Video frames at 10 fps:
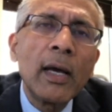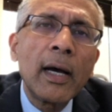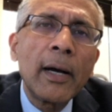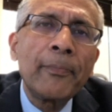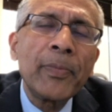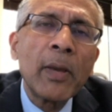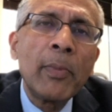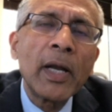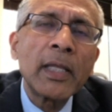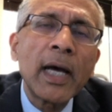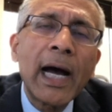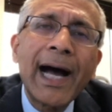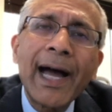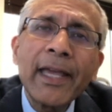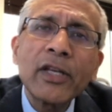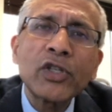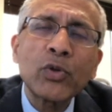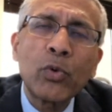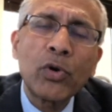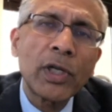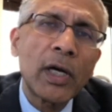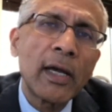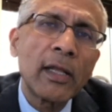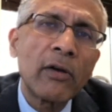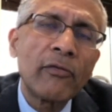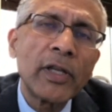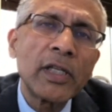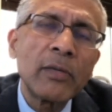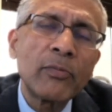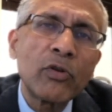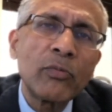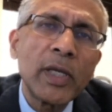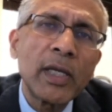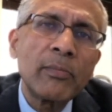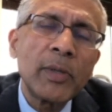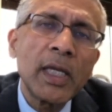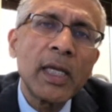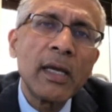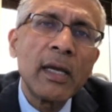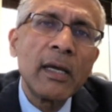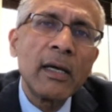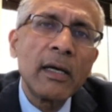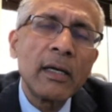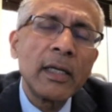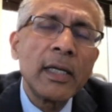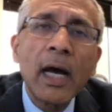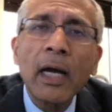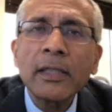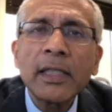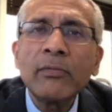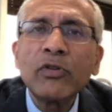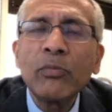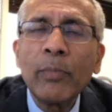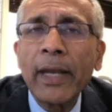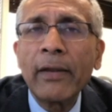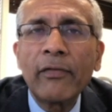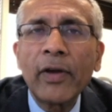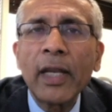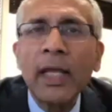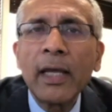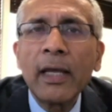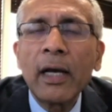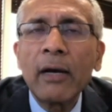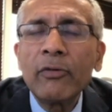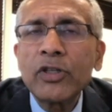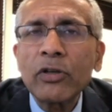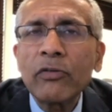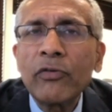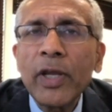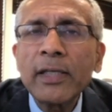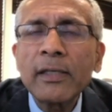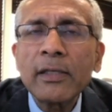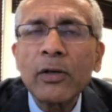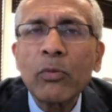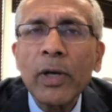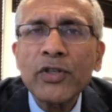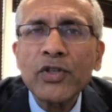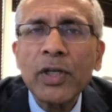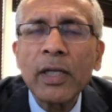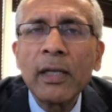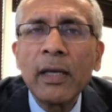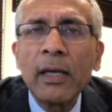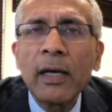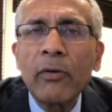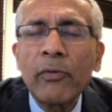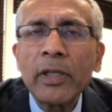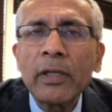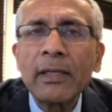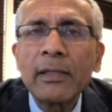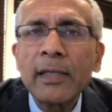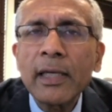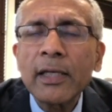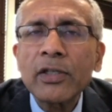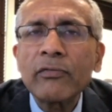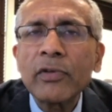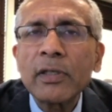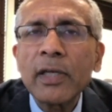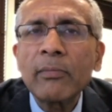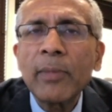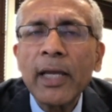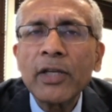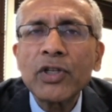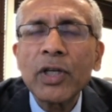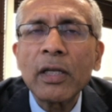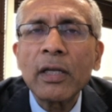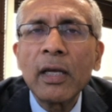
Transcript: But the highest quartile of NT-proBNP did not seem to benefit, which sort of raises the question whether the sickest of the sick patient